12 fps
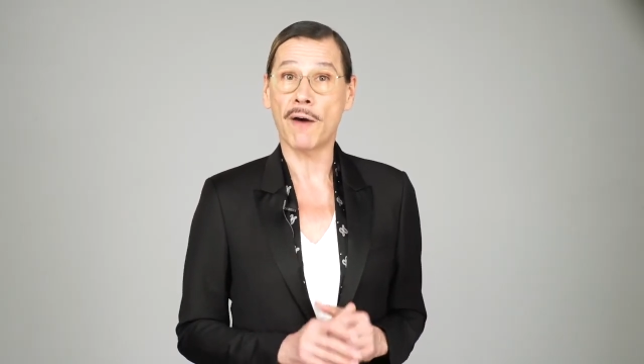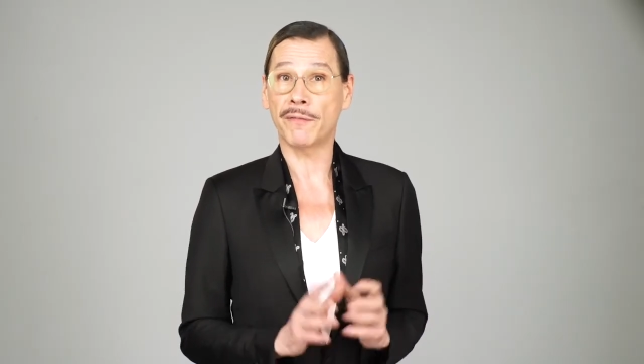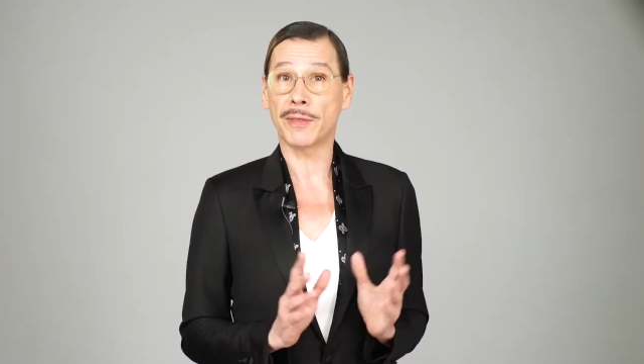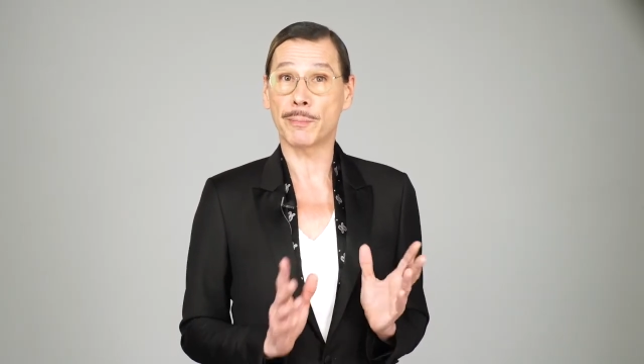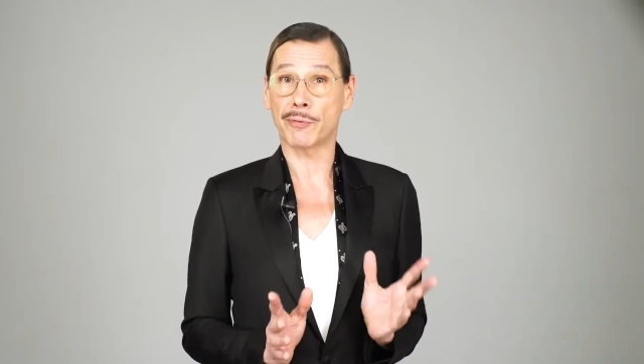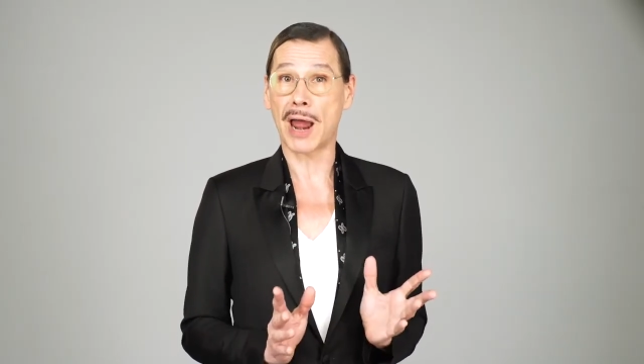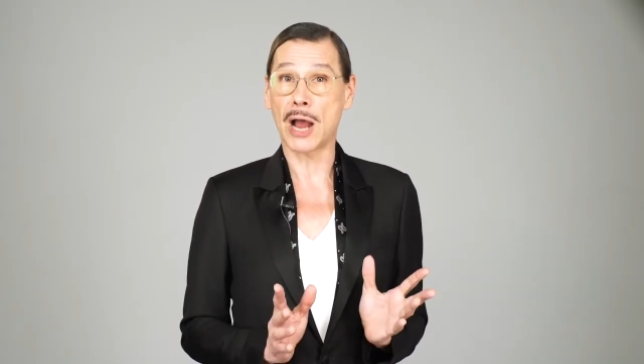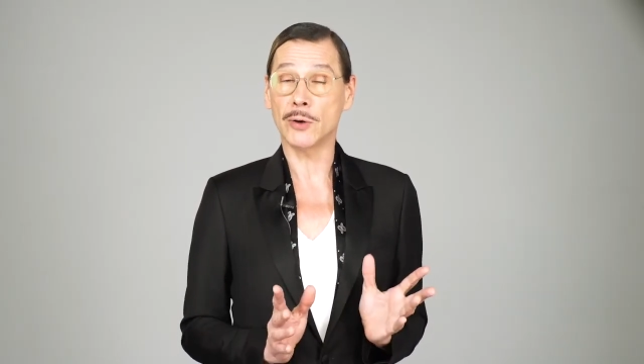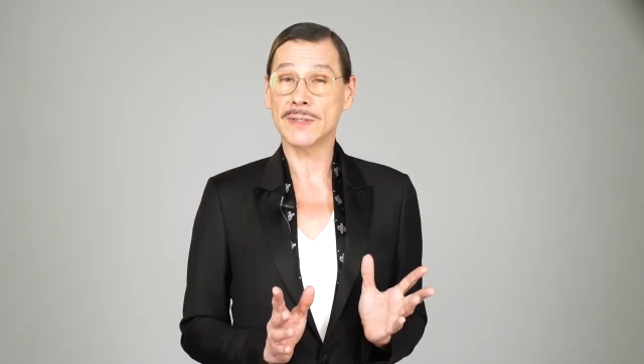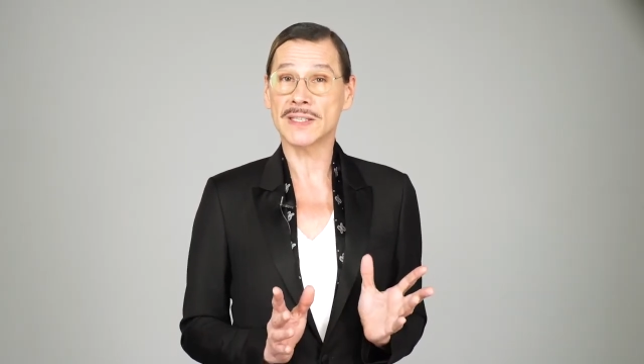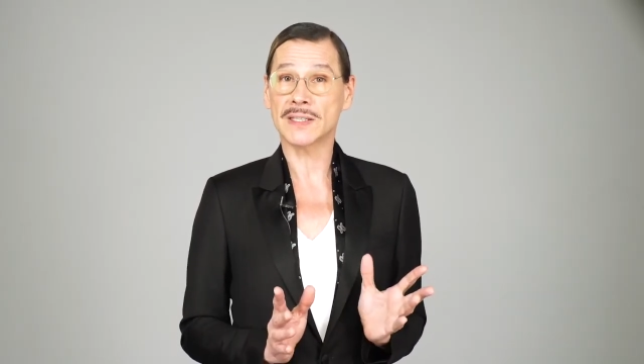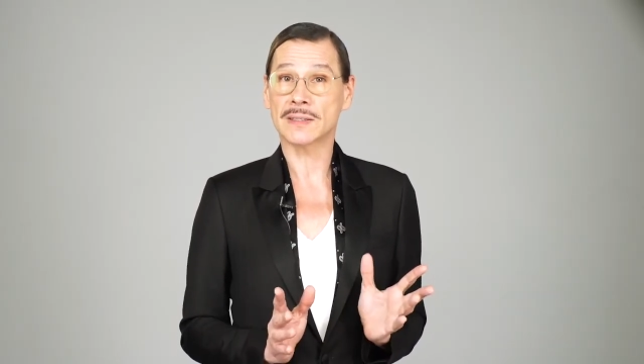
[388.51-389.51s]
of the
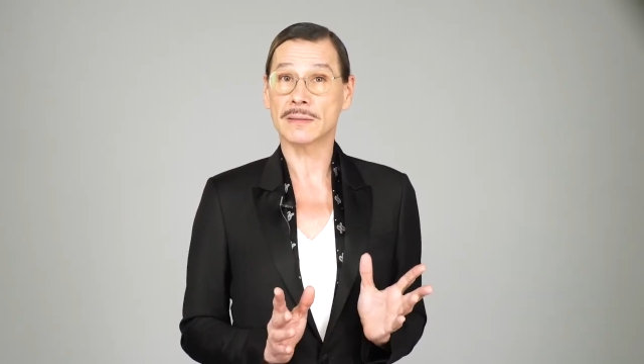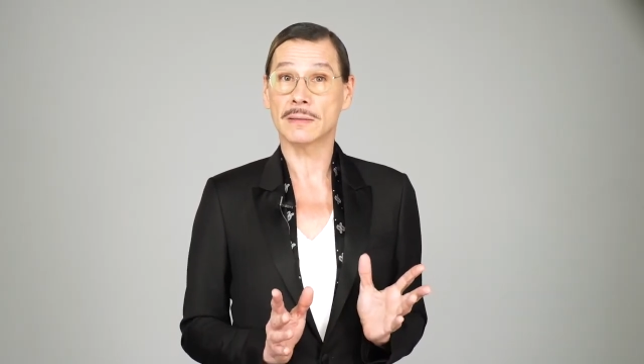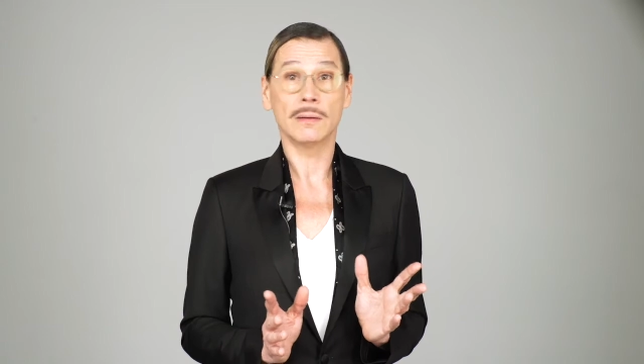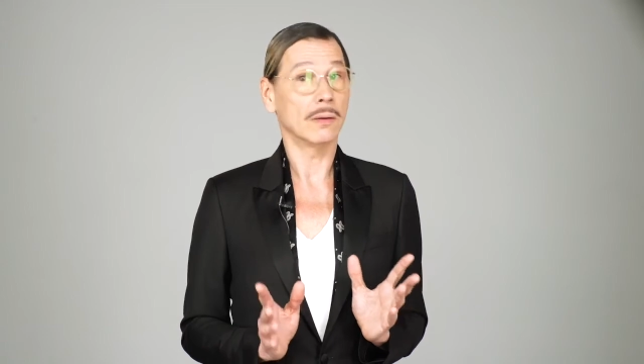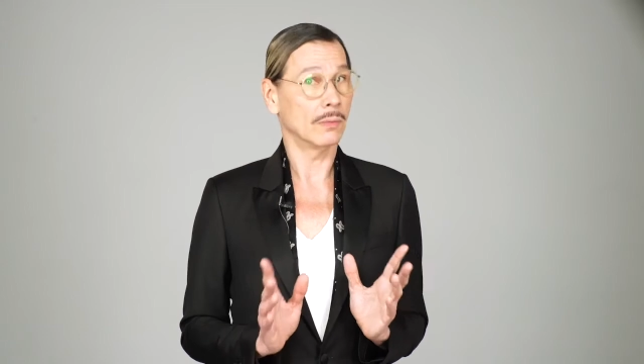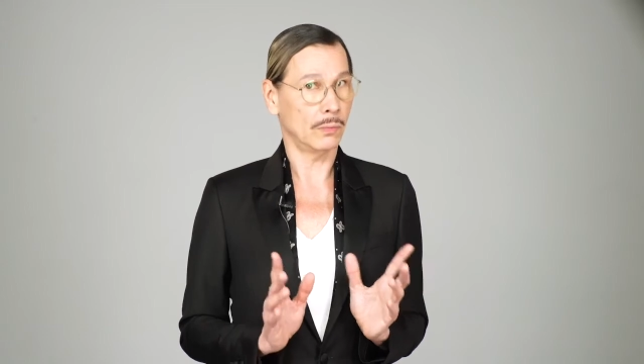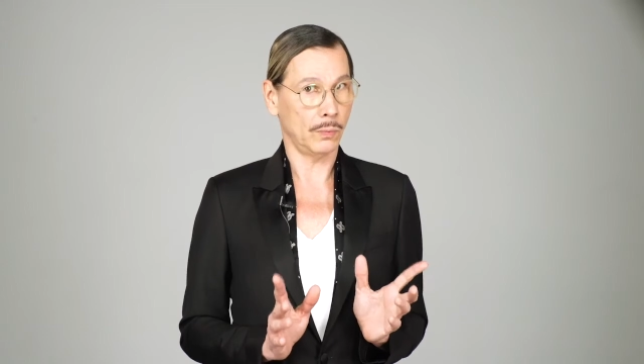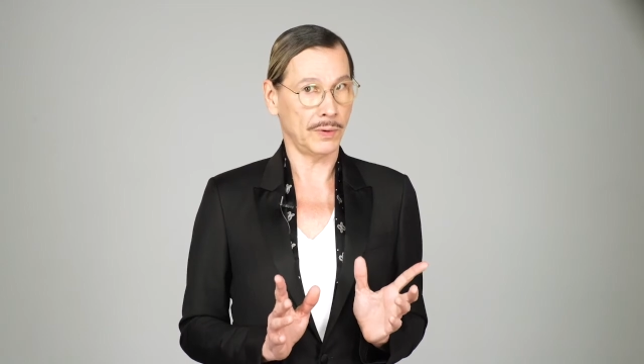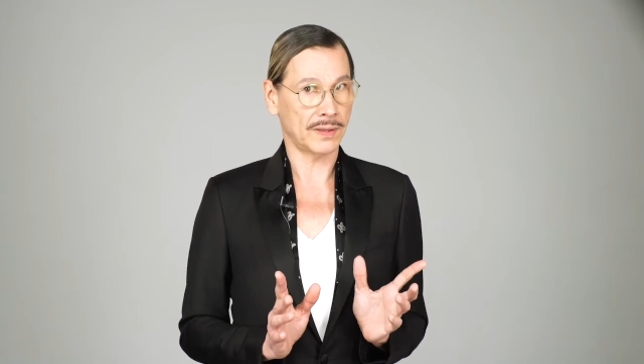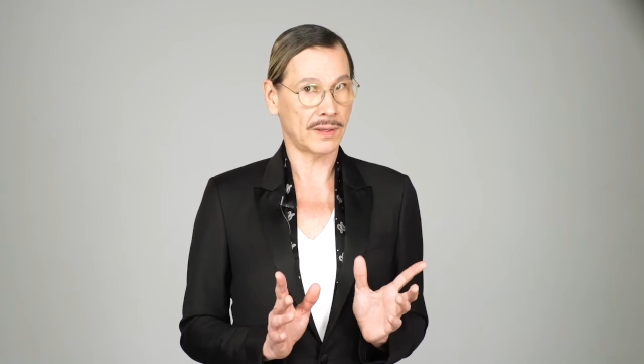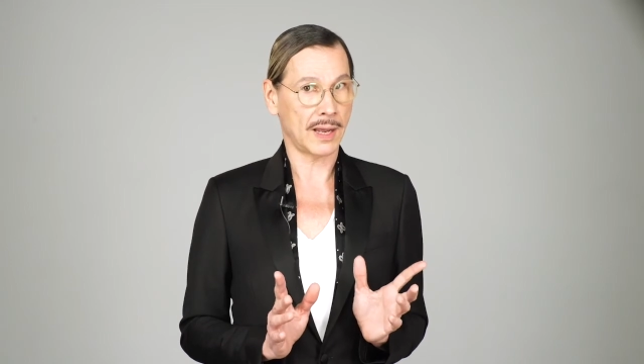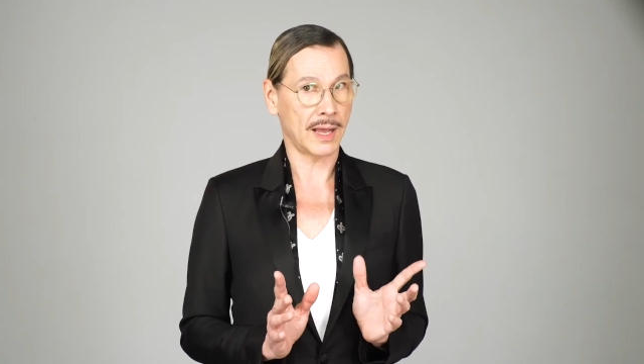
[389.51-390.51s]
brows
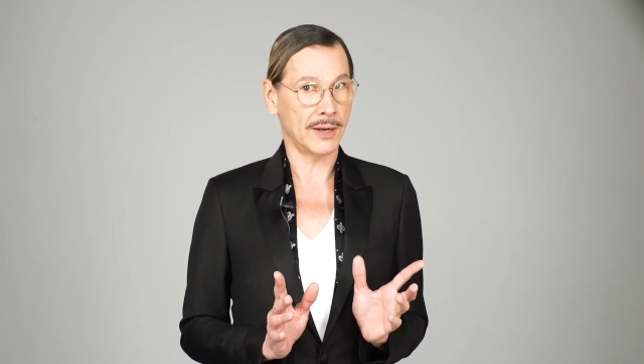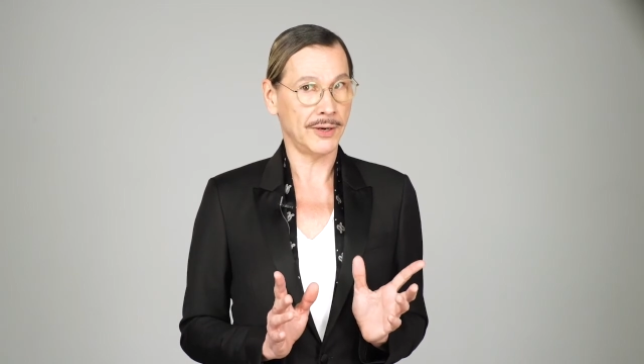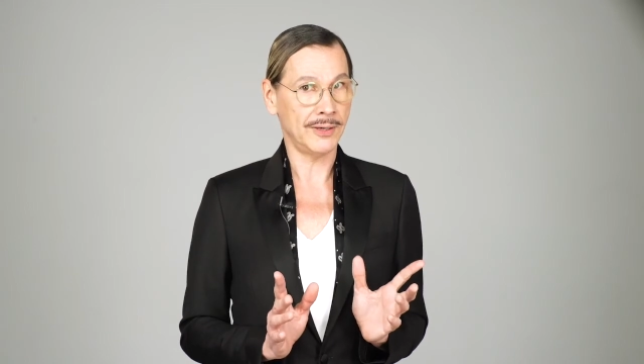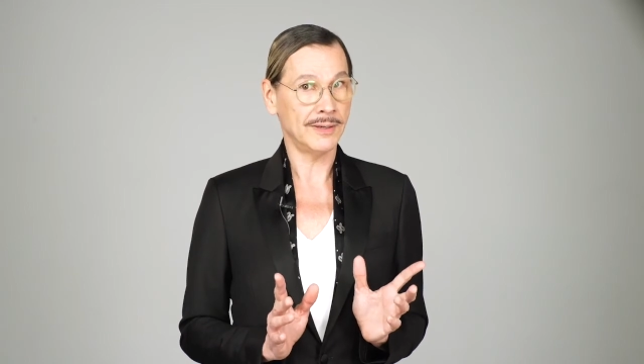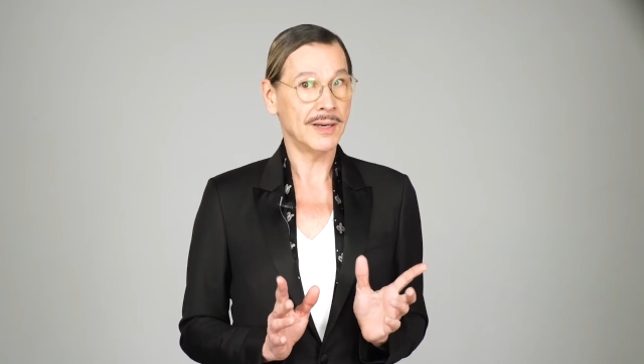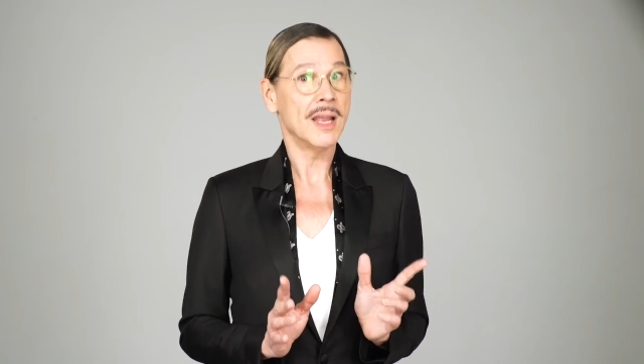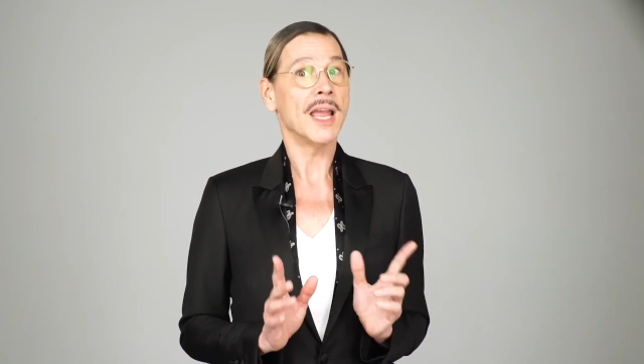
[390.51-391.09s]
with color,